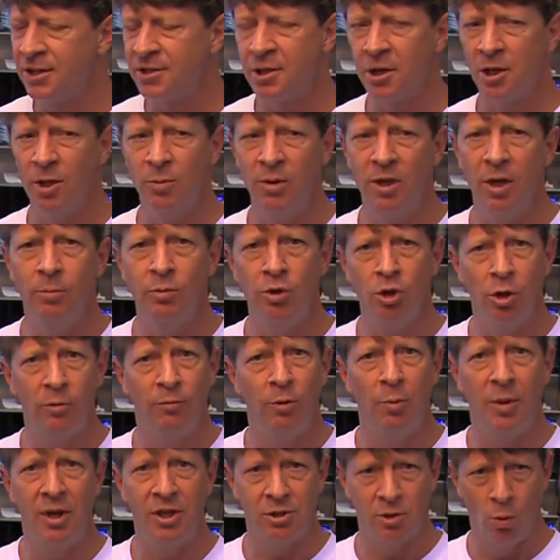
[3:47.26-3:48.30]
it's going to be a
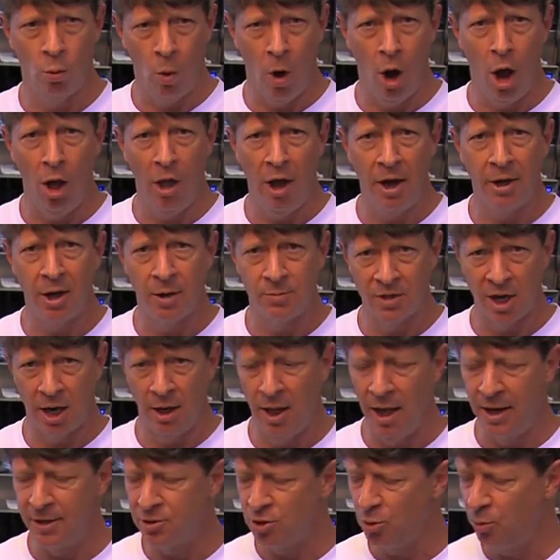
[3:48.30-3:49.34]
beautiful piece of walleye, comes out of
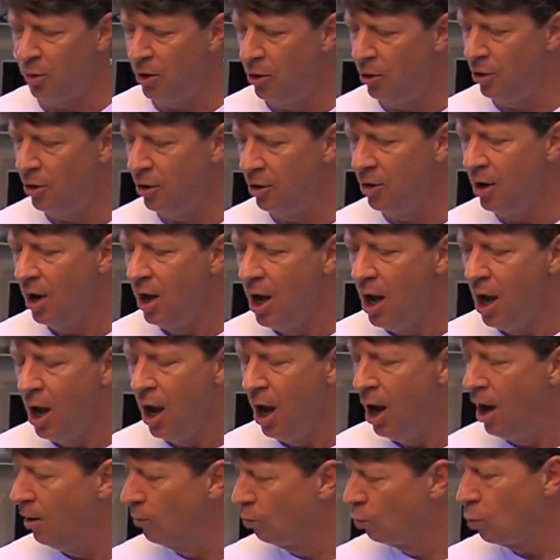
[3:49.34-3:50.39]
Lake Superior.
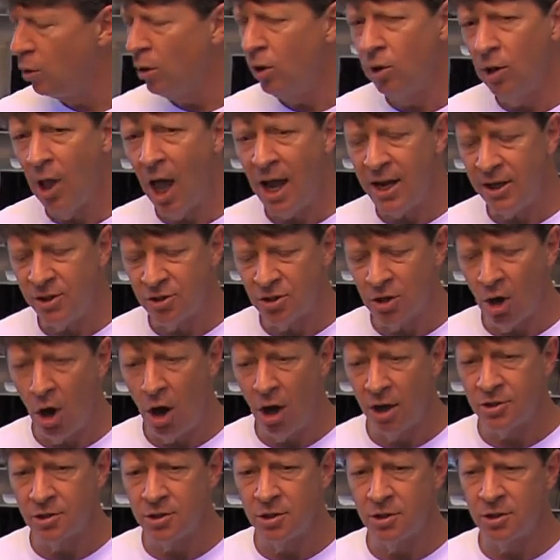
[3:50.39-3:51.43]
Uh, real light
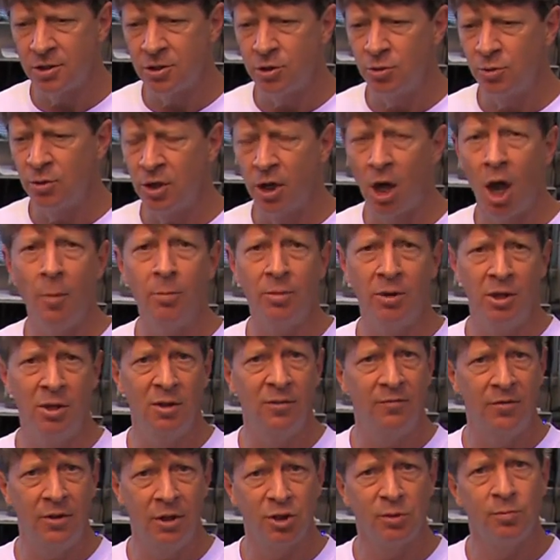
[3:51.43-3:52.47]
sauce, it should accompany the
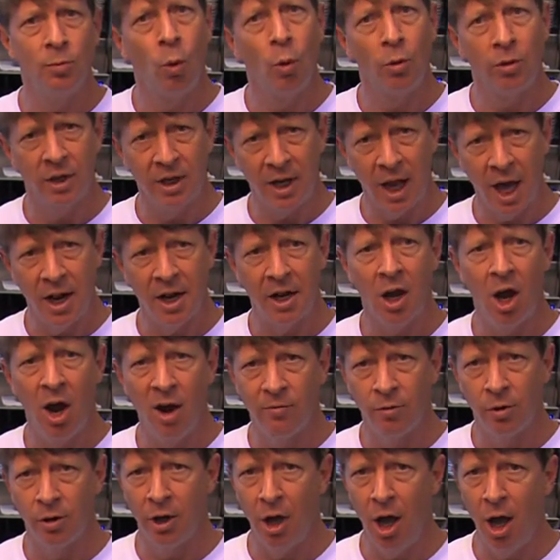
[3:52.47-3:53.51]
fish more than kind of
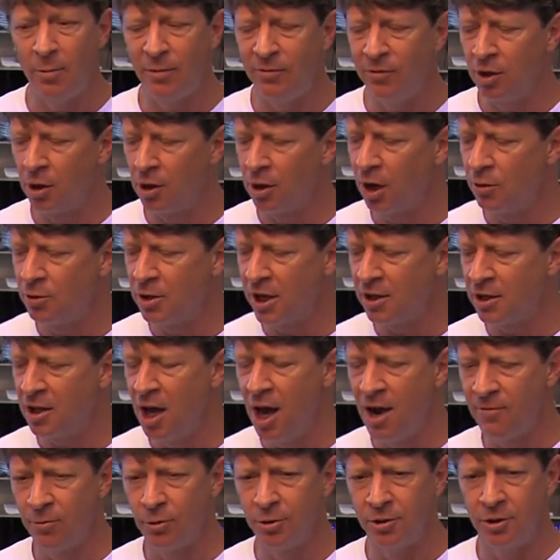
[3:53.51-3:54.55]
cover it up. If you're going to go take the
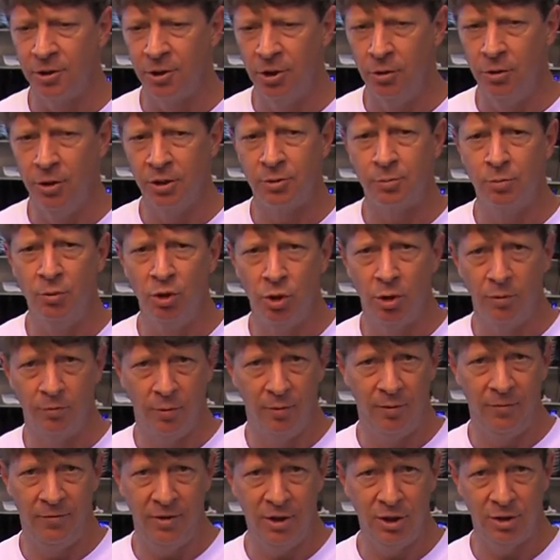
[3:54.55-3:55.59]
effort to do this beautiful
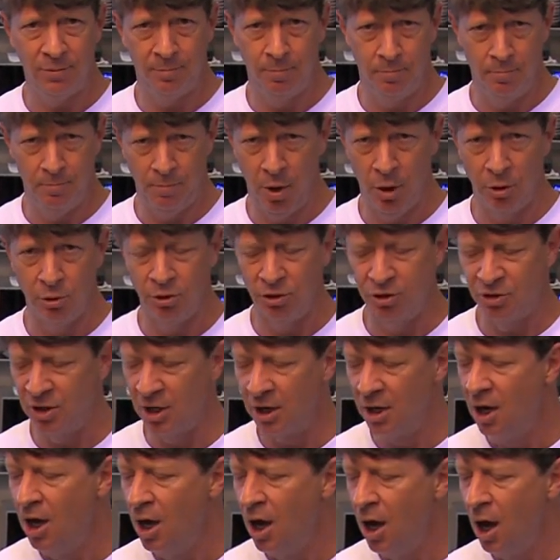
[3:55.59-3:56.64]
fish
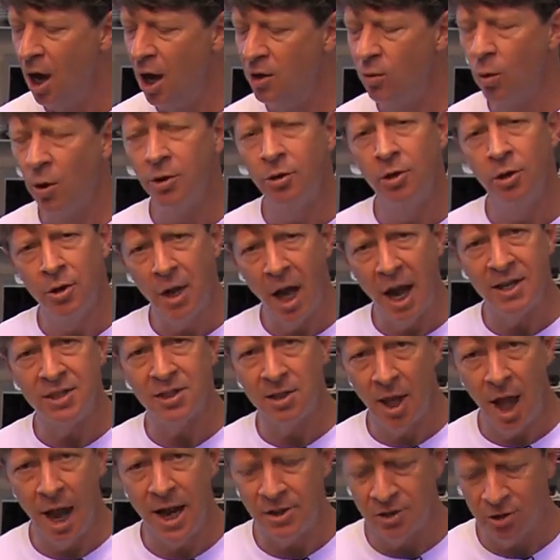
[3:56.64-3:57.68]
purchasing, uh, you want to do a nice
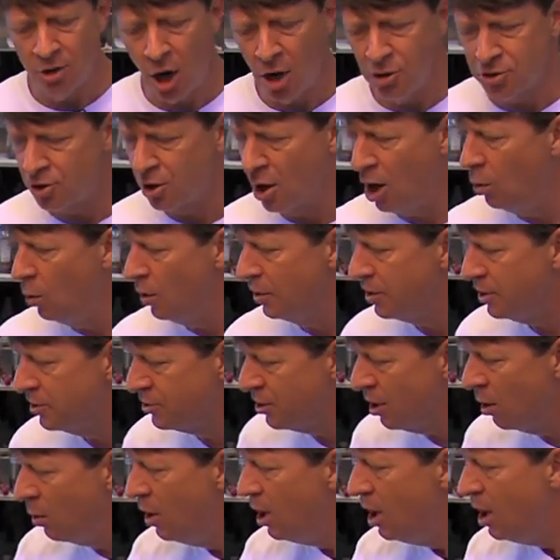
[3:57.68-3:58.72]
light sauce to go with it.
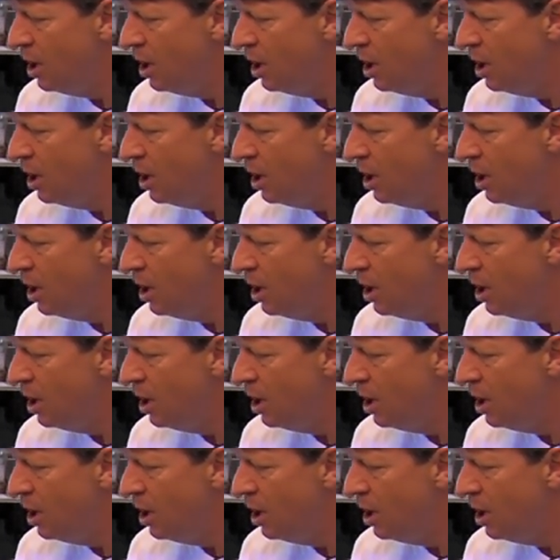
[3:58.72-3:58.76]
So